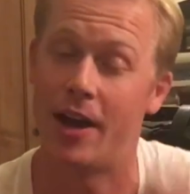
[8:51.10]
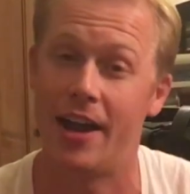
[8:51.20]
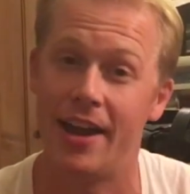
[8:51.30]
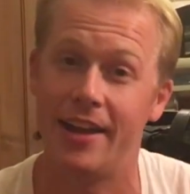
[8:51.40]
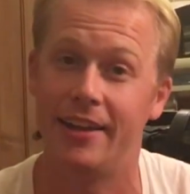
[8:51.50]

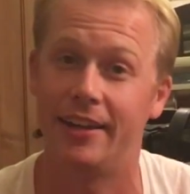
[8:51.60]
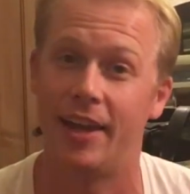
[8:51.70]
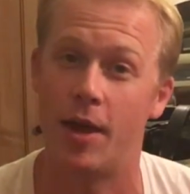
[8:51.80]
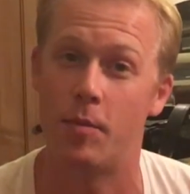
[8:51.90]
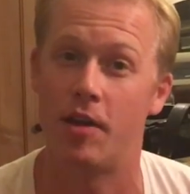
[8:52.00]
my
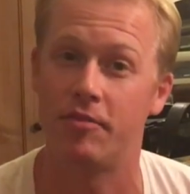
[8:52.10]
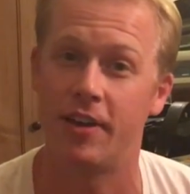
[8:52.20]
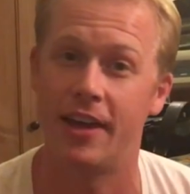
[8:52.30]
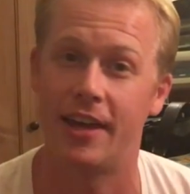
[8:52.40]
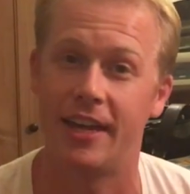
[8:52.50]

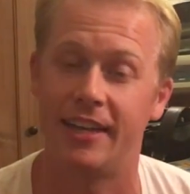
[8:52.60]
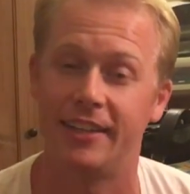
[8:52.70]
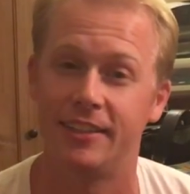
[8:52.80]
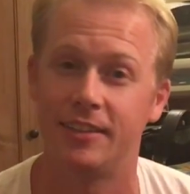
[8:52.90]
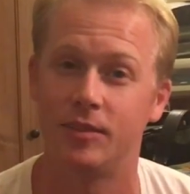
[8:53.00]
MFA
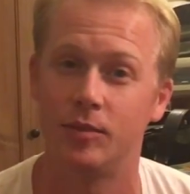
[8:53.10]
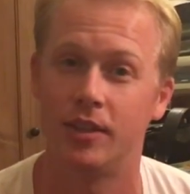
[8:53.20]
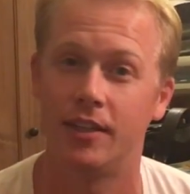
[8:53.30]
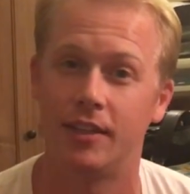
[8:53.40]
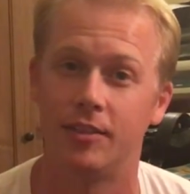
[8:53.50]

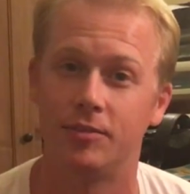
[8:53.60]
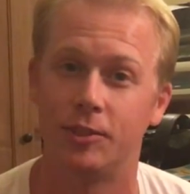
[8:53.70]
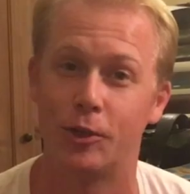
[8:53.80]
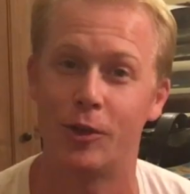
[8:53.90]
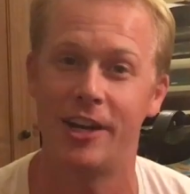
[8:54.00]

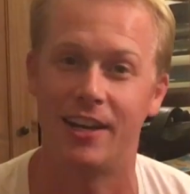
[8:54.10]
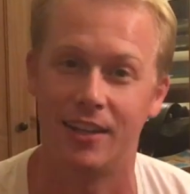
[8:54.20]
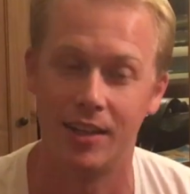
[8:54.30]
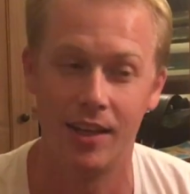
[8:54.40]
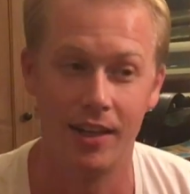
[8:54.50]
degree,
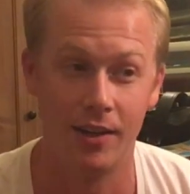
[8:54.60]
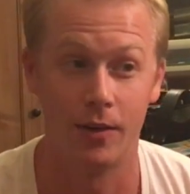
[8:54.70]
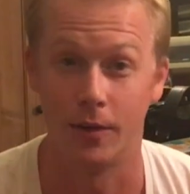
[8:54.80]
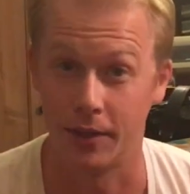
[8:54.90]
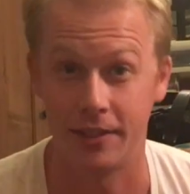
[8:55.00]

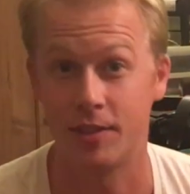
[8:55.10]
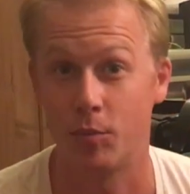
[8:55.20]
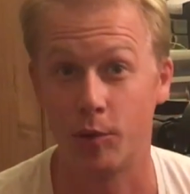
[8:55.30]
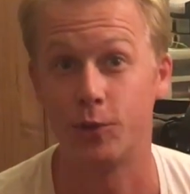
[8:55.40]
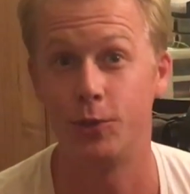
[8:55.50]
or at least the
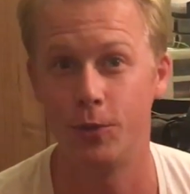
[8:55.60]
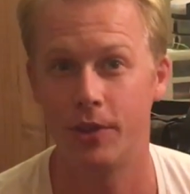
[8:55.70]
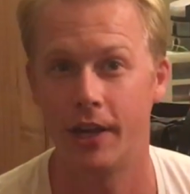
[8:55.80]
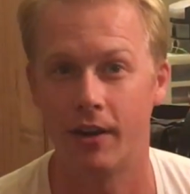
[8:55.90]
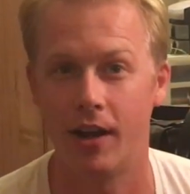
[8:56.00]
pursuit
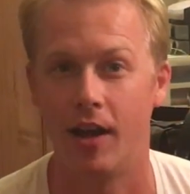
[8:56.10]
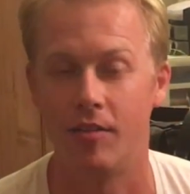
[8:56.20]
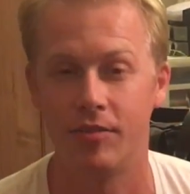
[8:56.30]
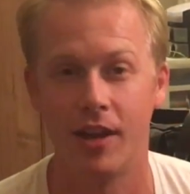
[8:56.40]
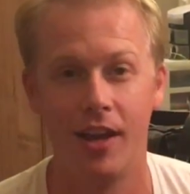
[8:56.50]

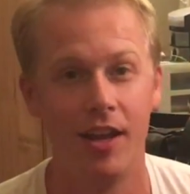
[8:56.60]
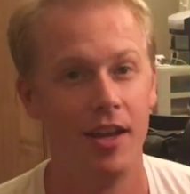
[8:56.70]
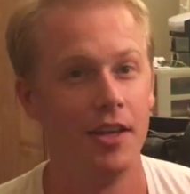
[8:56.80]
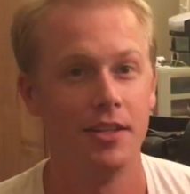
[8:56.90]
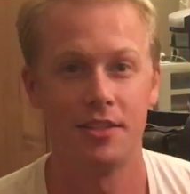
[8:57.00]
thereof.
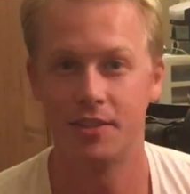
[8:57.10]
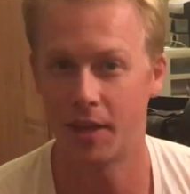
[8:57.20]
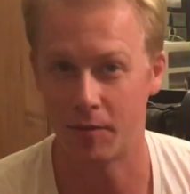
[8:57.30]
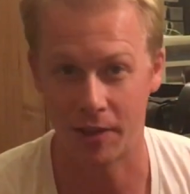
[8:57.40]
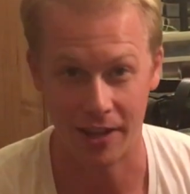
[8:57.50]
Still
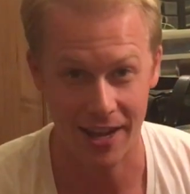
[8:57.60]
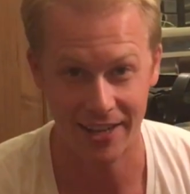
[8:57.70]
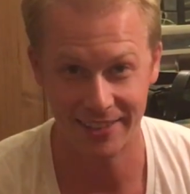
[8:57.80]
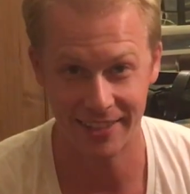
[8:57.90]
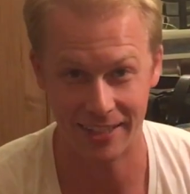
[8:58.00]
have a
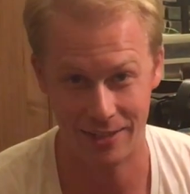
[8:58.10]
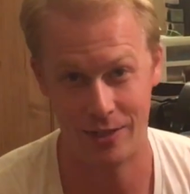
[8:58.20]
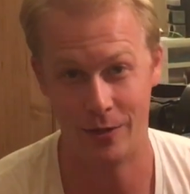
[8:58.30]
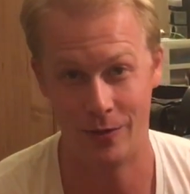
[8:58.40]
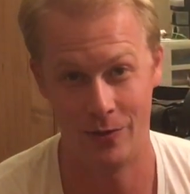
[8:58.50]
lot to get
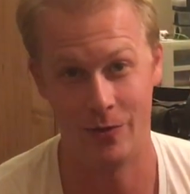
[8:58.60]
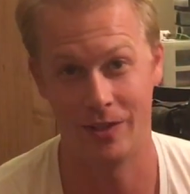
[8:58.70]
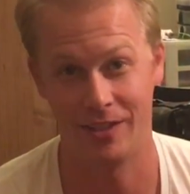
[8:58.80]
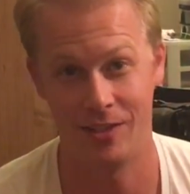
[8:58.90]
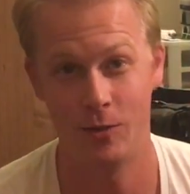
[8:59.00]
to.
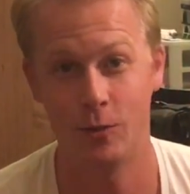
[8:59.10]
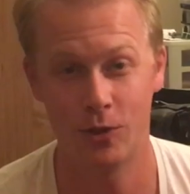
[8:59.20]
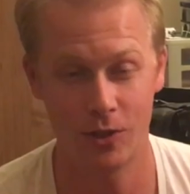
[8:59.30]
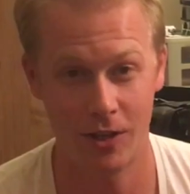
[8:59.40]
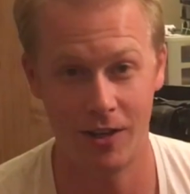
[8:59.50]
You
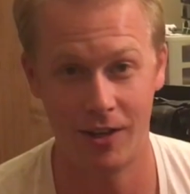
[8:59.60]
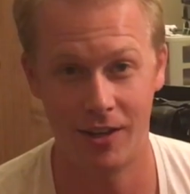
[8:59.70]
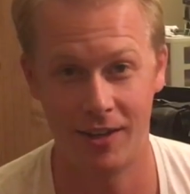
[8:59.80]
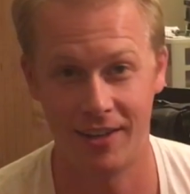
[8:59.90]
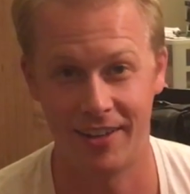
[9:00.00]

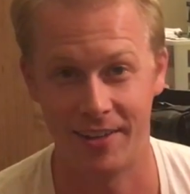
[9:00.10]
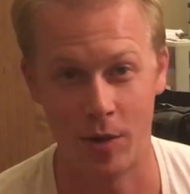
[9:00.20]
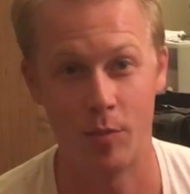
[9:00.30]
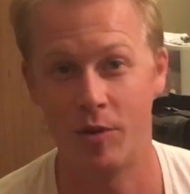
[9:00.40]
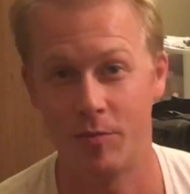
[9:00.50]
saw a
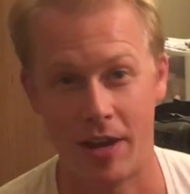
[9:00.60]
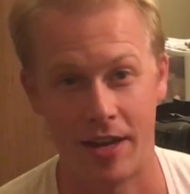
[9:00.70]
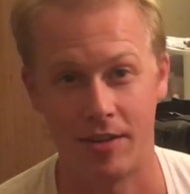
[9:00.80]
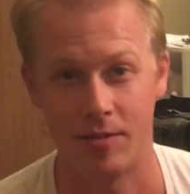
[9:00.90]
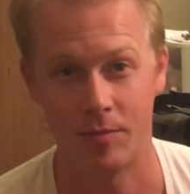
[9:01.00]
number of
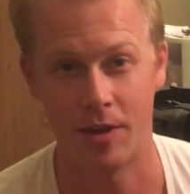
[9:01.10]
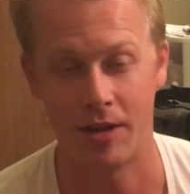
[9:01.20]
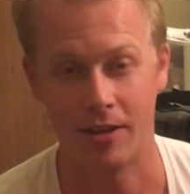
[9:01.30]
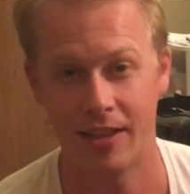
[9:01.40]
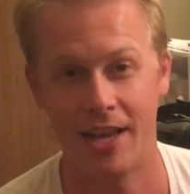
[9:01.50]
my
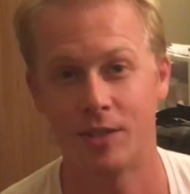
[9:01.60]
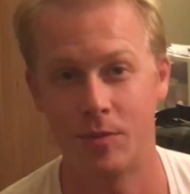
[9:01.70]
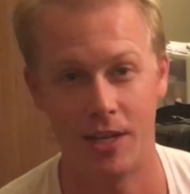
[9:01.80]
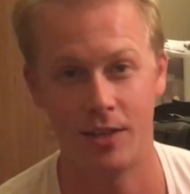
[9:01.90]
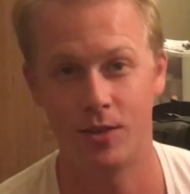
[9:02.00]

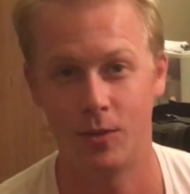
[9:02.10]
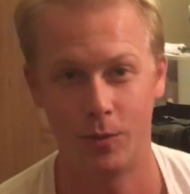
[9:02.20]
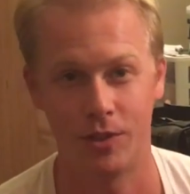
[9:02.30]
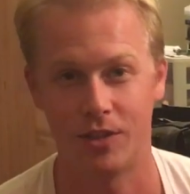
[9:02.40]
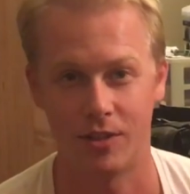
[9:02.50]
classmates,
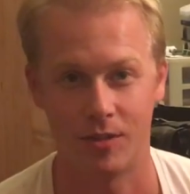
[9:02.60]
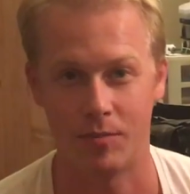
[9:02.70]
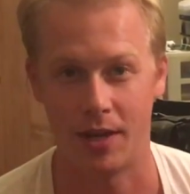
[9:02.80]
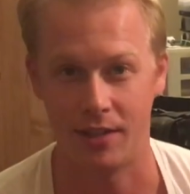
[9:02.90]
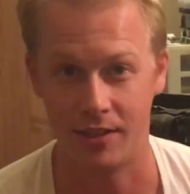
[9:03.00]
which are
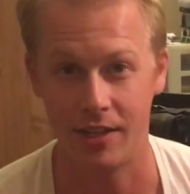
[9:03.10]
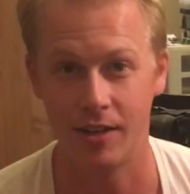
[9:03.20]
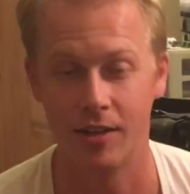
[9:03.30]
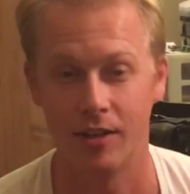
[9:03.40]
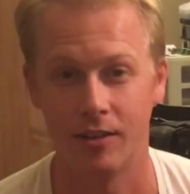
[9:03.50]
my
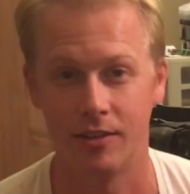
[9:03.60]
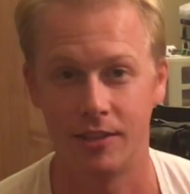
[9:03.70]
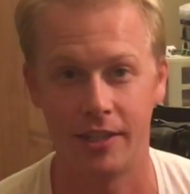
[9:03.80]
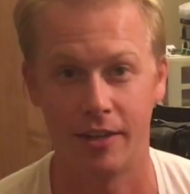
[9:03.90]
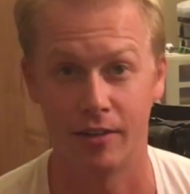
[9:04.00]
dear,
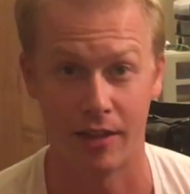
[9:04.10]
dear